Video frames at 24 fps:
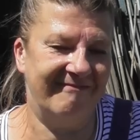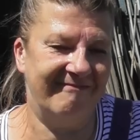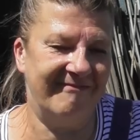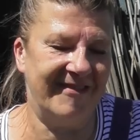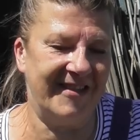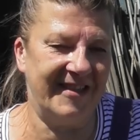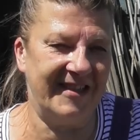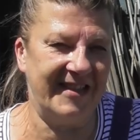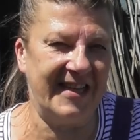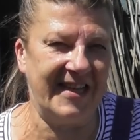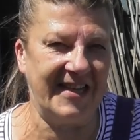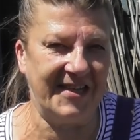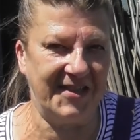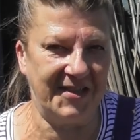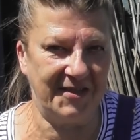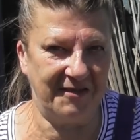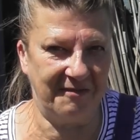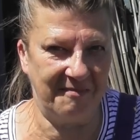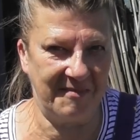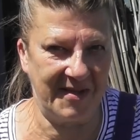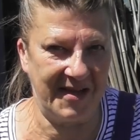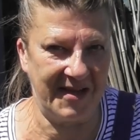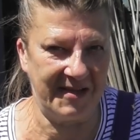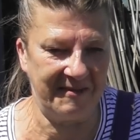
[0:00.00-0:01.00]
at the end
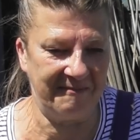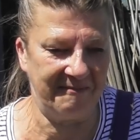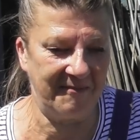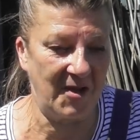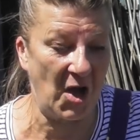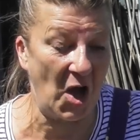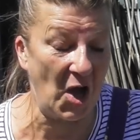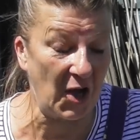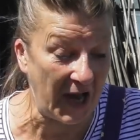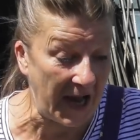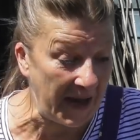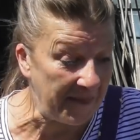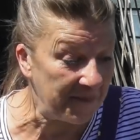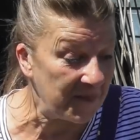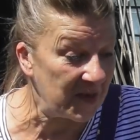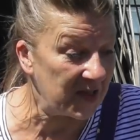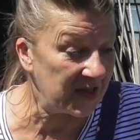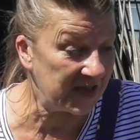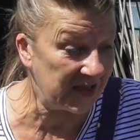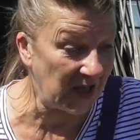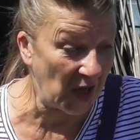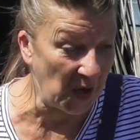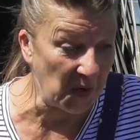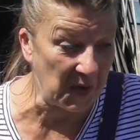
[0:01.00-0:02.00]
of May. Okay,
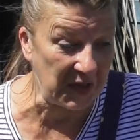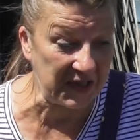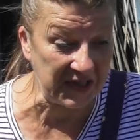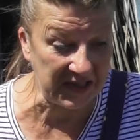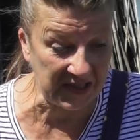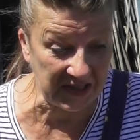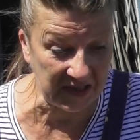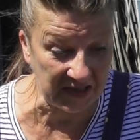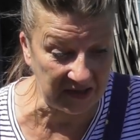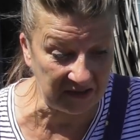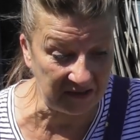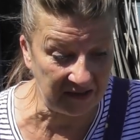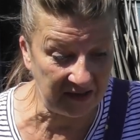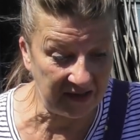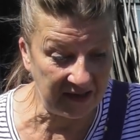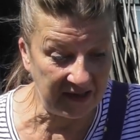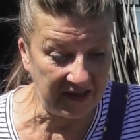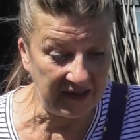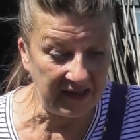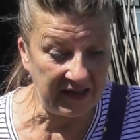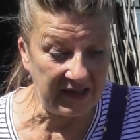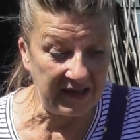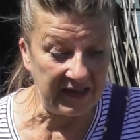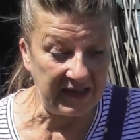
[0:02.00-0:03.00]
so until
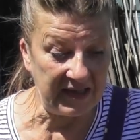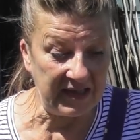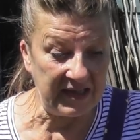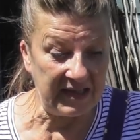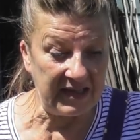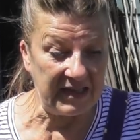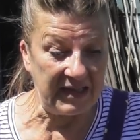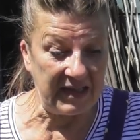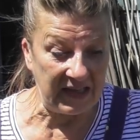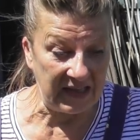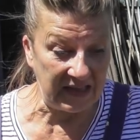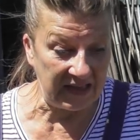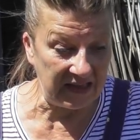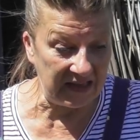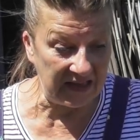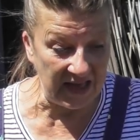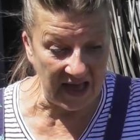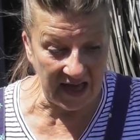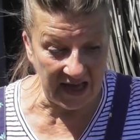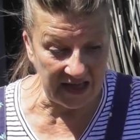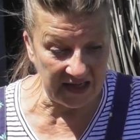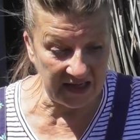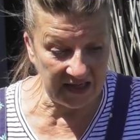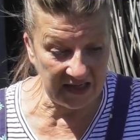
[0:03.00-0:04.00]

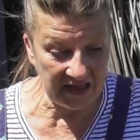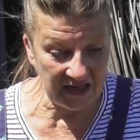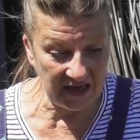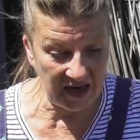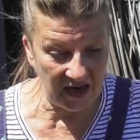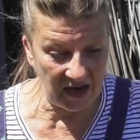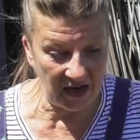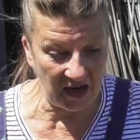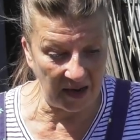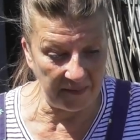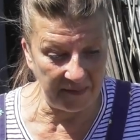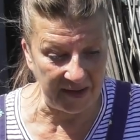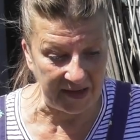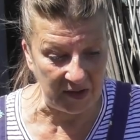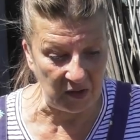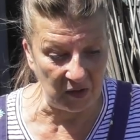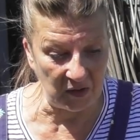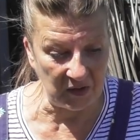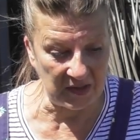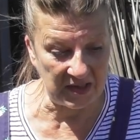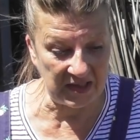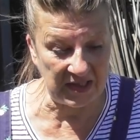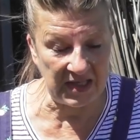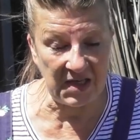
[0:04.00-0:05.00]
then I might
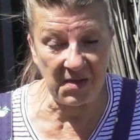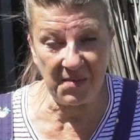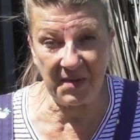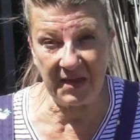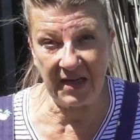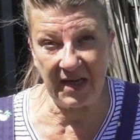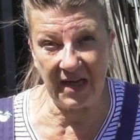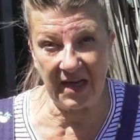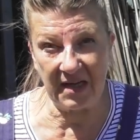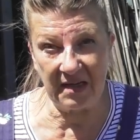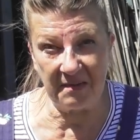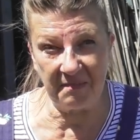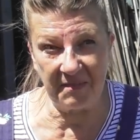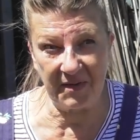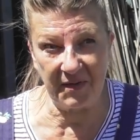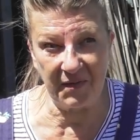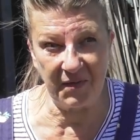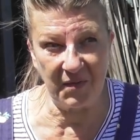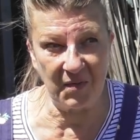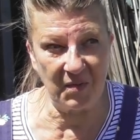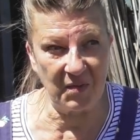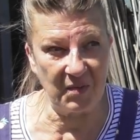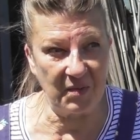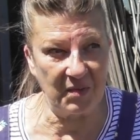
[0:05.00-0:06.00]
not see you again
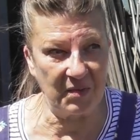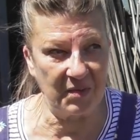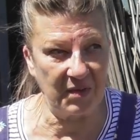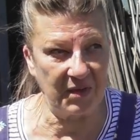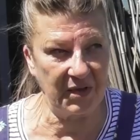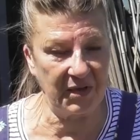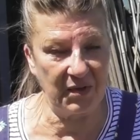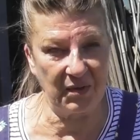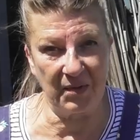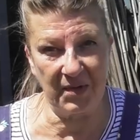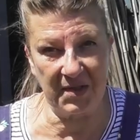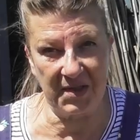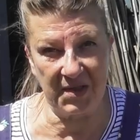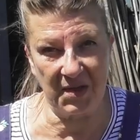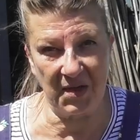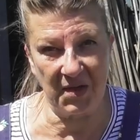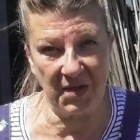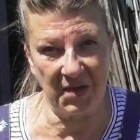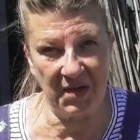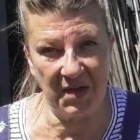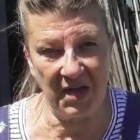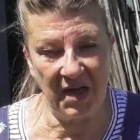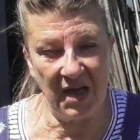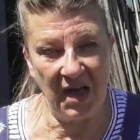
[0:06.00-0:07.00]
before Thoughts
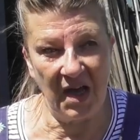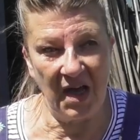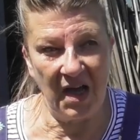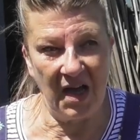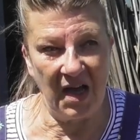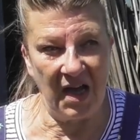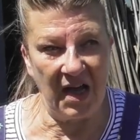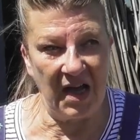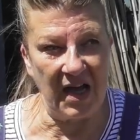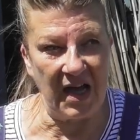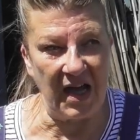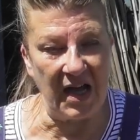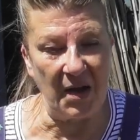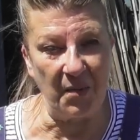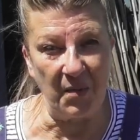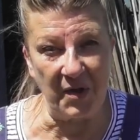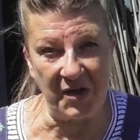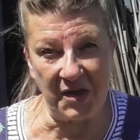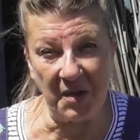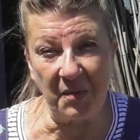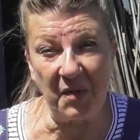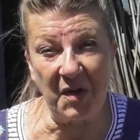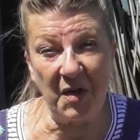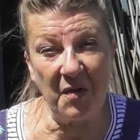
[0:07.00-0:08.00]
On,
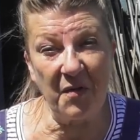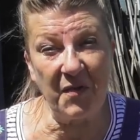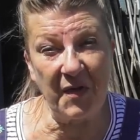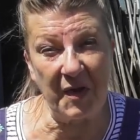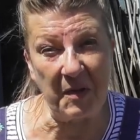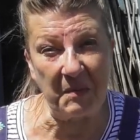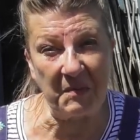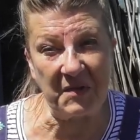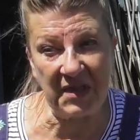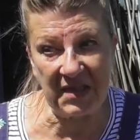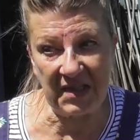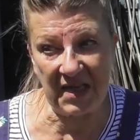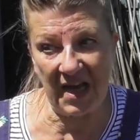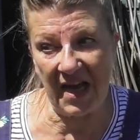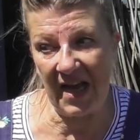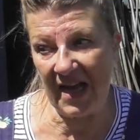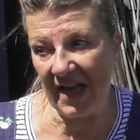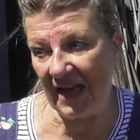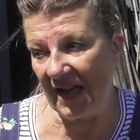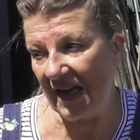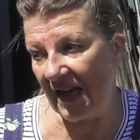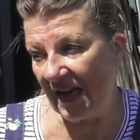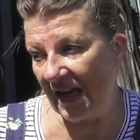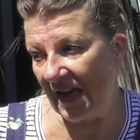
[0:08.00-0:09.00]
which I'm going to film
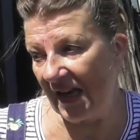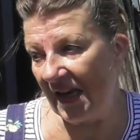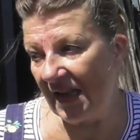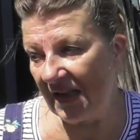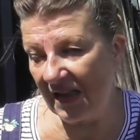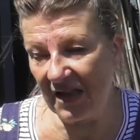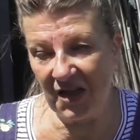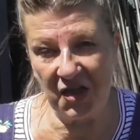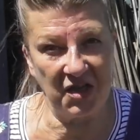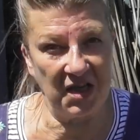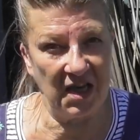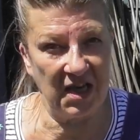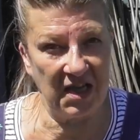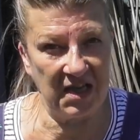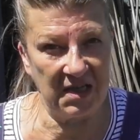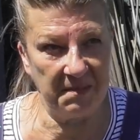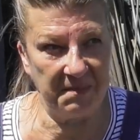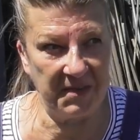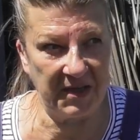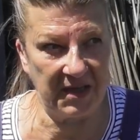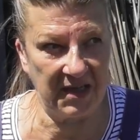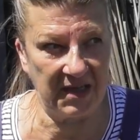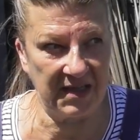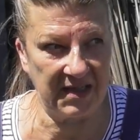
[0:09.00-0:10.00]
today in the shed
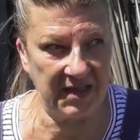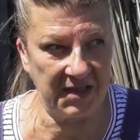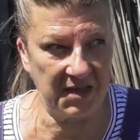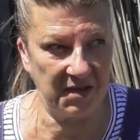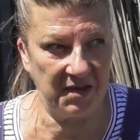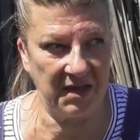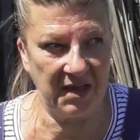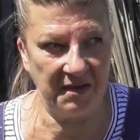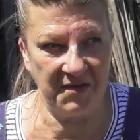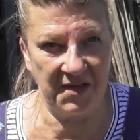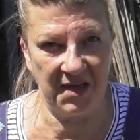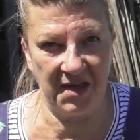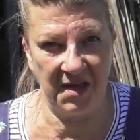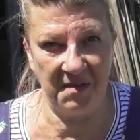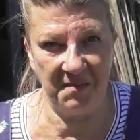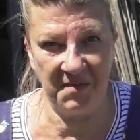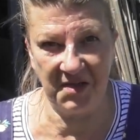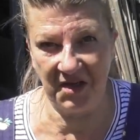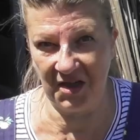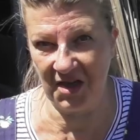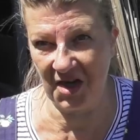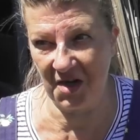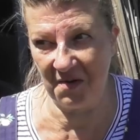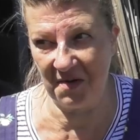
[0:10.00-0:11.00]
because I don't have time
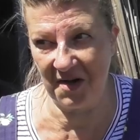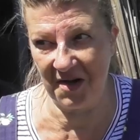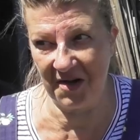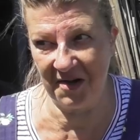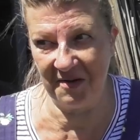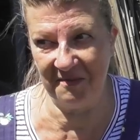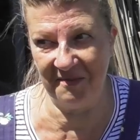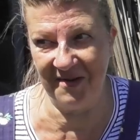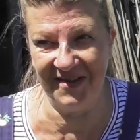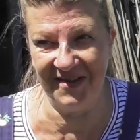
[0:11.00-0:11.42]
to go home.